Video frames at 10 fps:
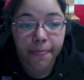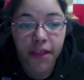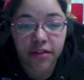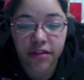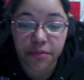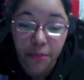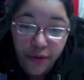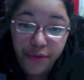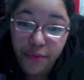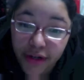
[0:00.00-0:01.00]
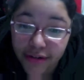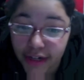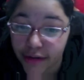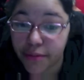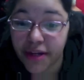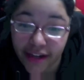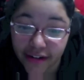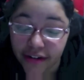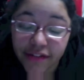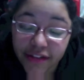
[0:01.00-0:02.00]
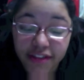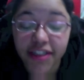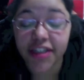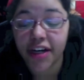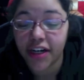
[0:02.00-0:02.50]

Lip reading: because it's more than one cameraman, obviously.